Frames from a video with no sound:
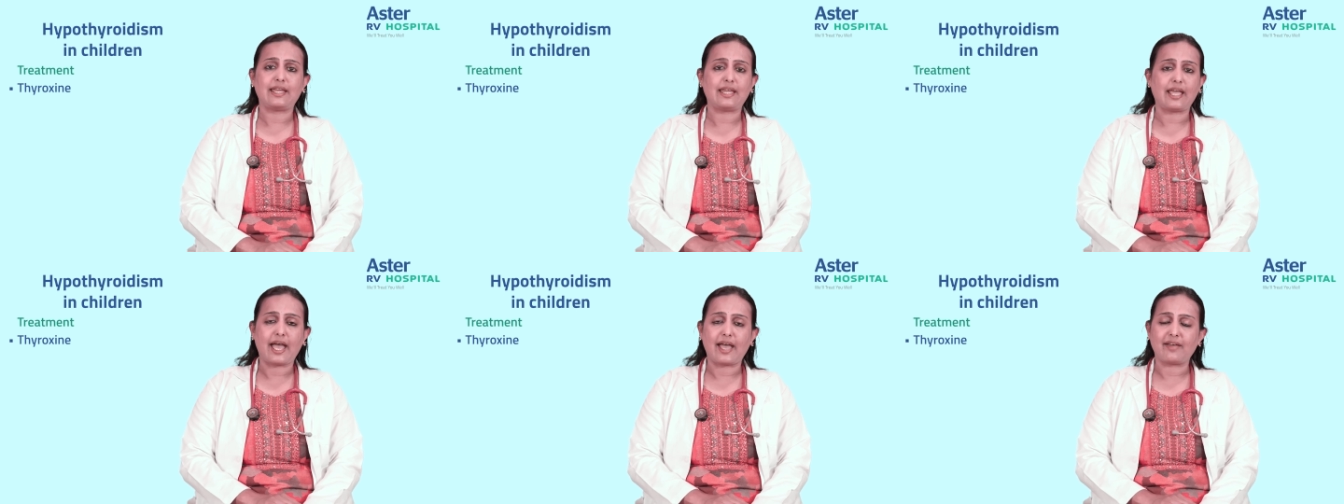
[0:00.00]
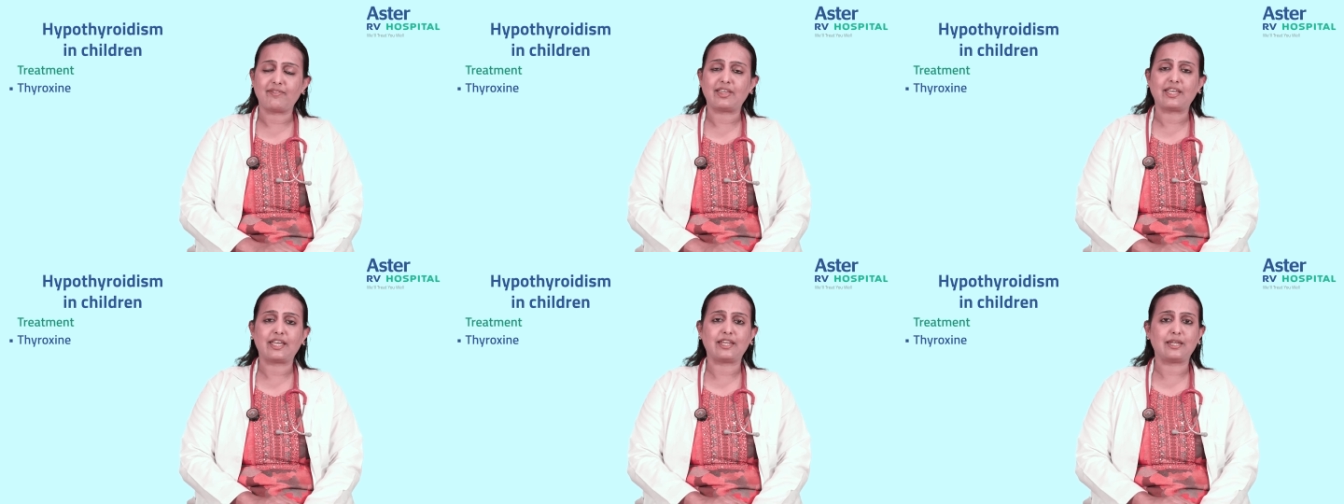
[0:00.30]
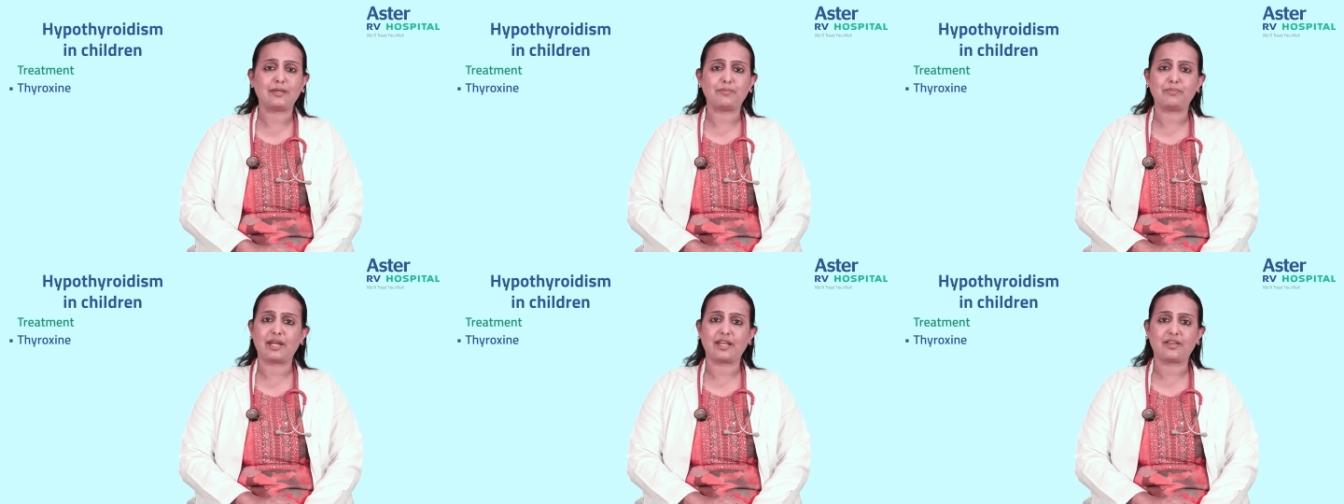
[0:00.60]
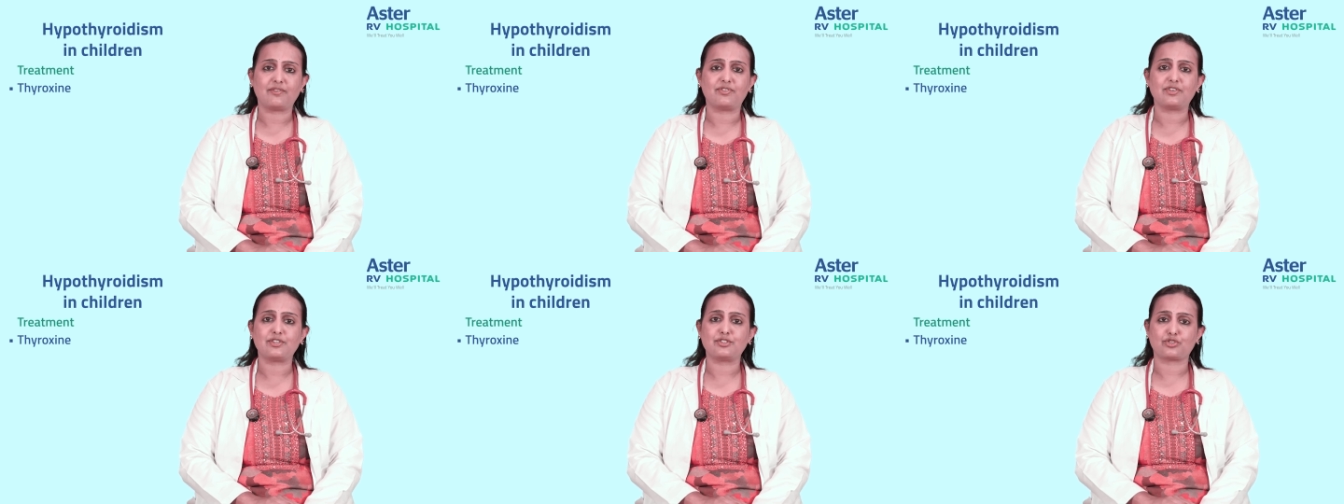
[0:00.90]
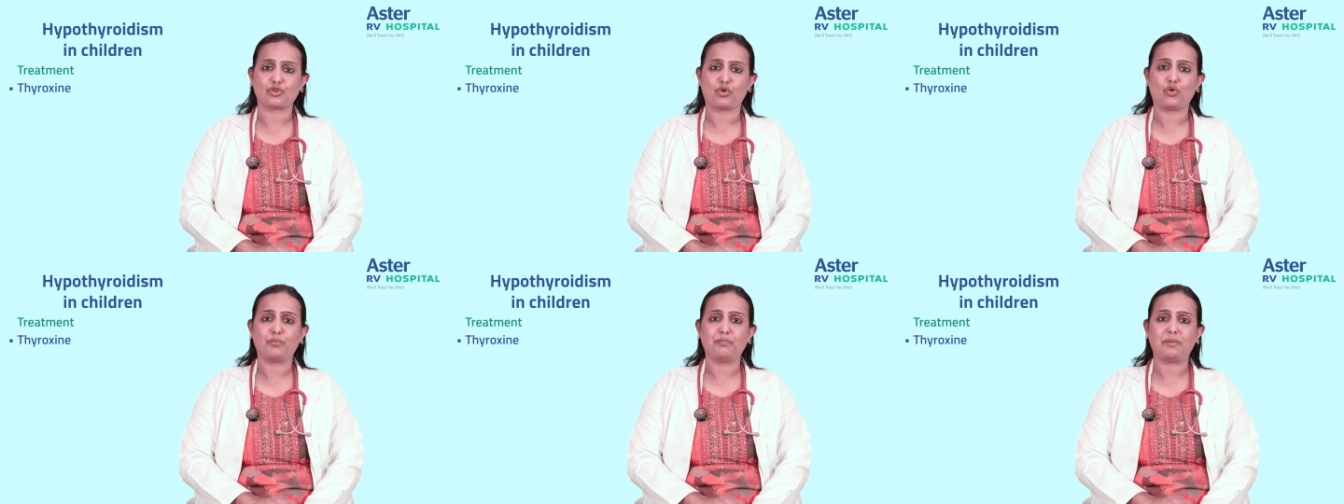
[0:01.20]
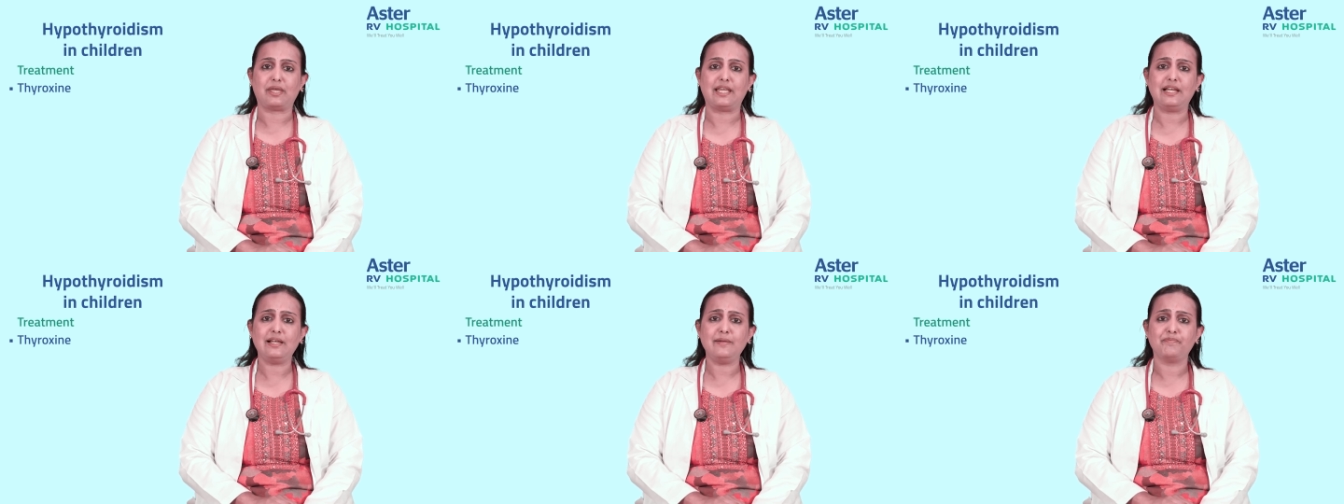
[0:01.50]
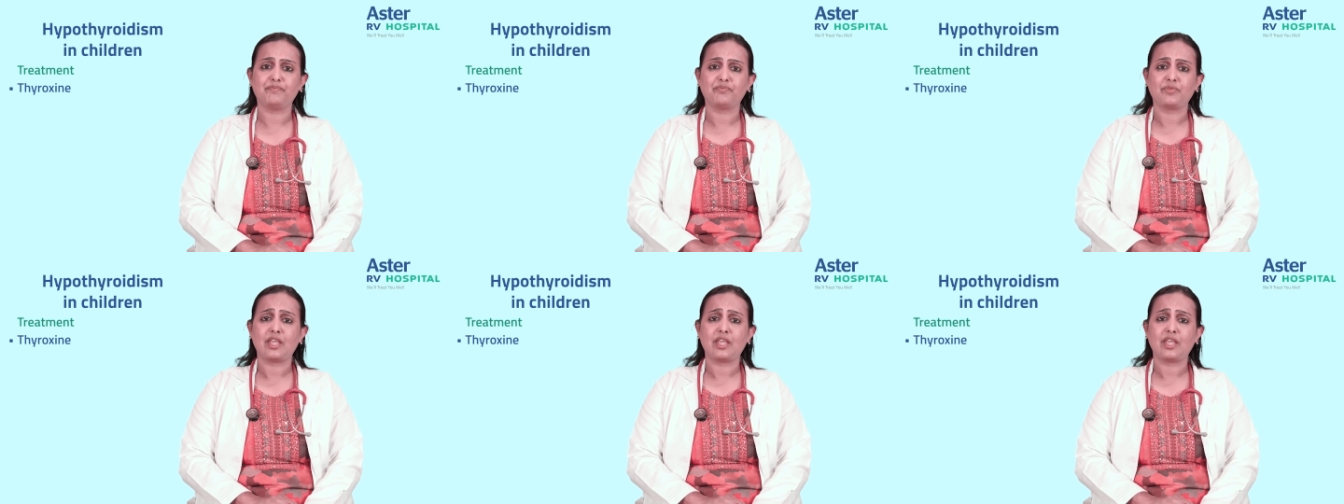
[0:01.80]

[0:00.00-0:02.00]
having any breakfast or meal,